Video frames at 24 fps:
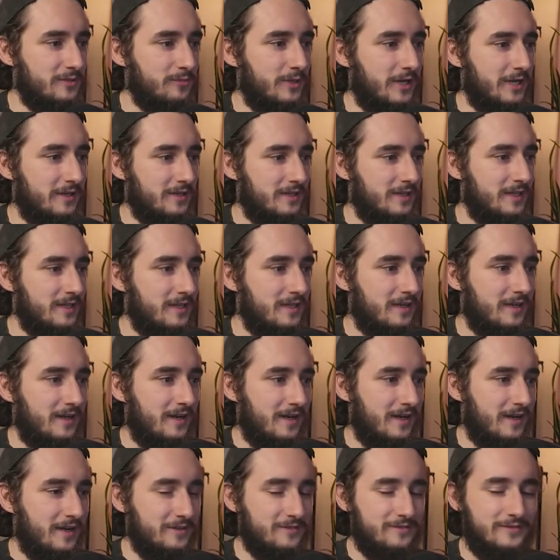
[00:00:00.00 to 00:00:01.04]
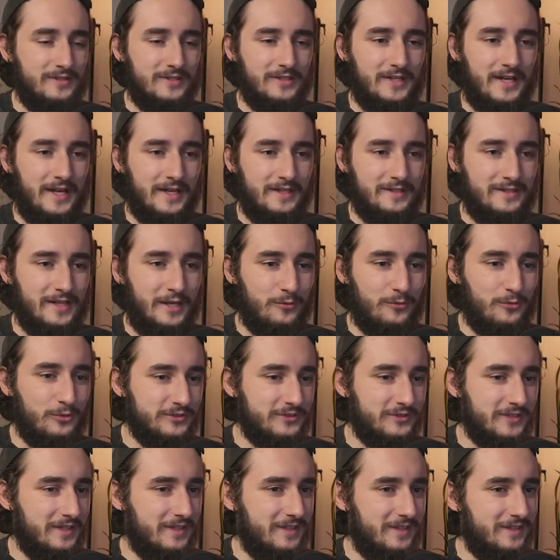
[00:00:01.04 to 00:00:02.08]
But I will
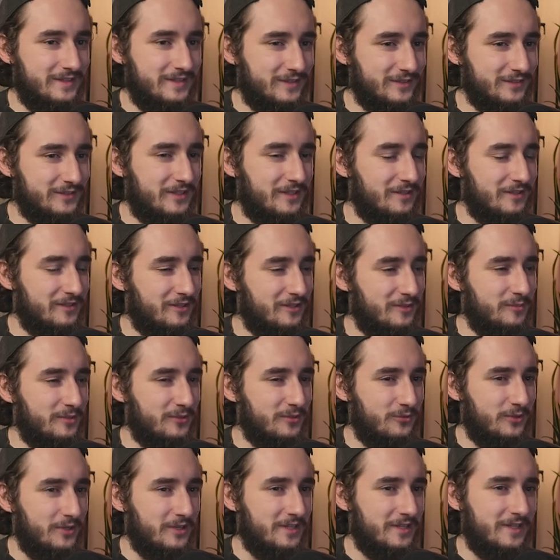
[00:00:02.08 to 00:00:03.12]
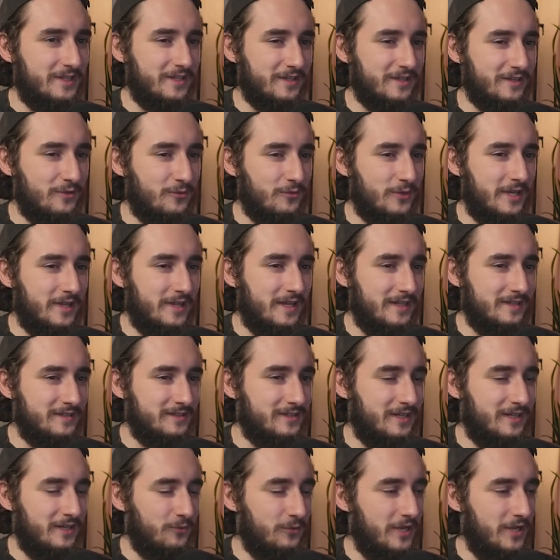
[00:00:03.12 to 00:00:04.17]
say that it does get a little bit weird here, the way
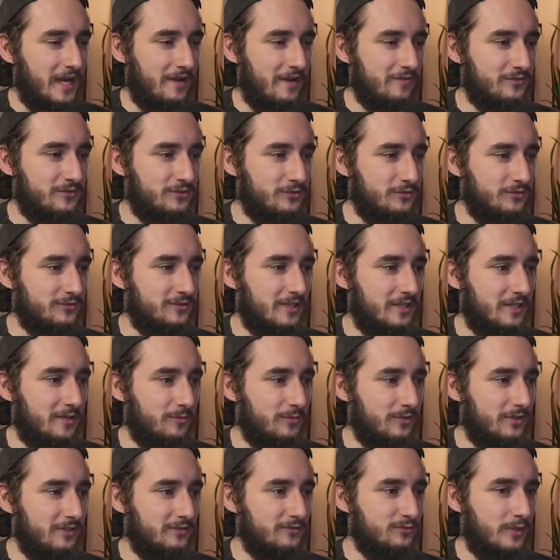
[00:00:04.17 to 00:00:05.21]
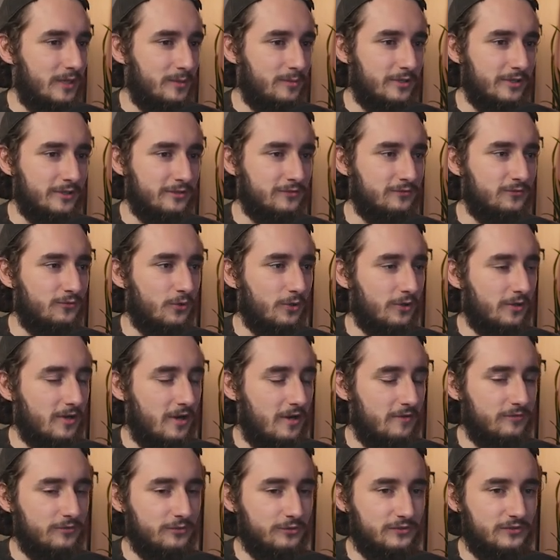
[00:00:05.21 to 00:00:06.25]
that we have to set up these webhooks for
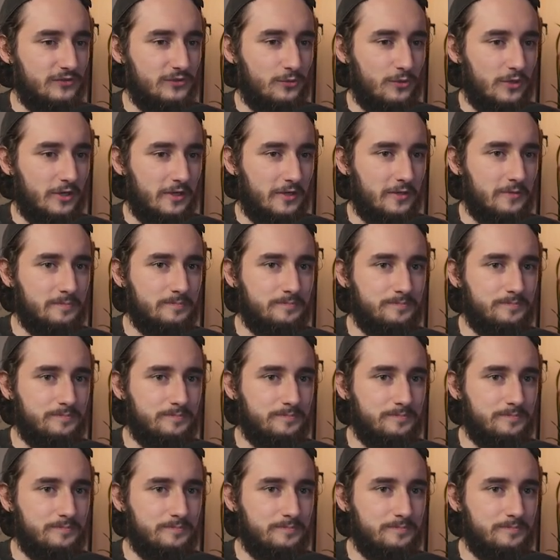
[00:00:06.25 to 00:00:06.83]
Confluence to work.